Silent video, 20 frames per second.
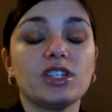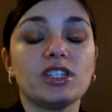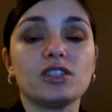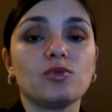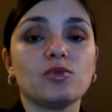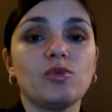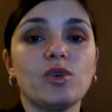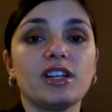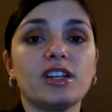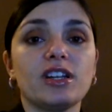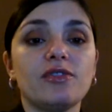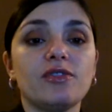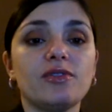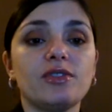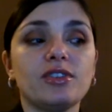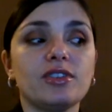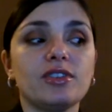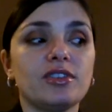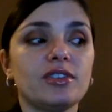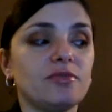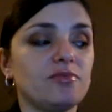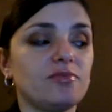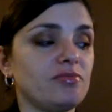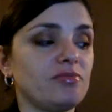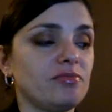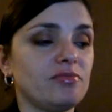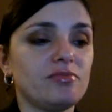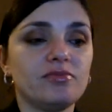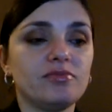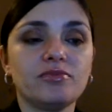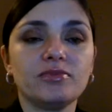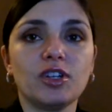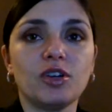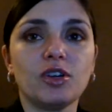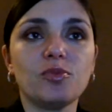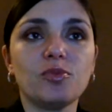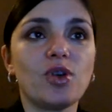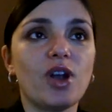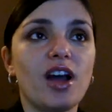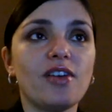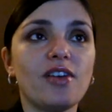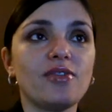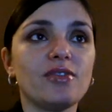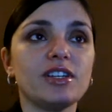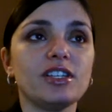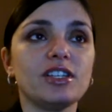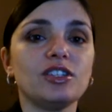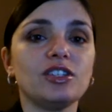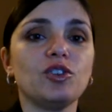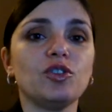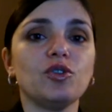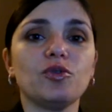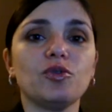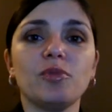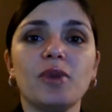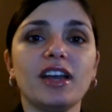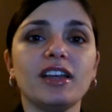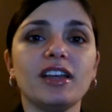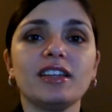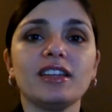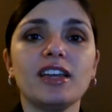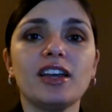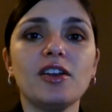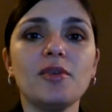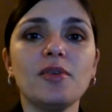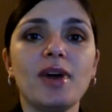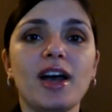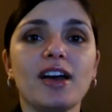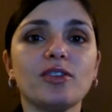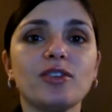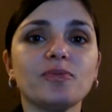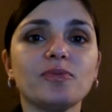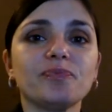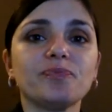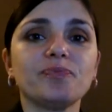is whatever nonprofit you might care about.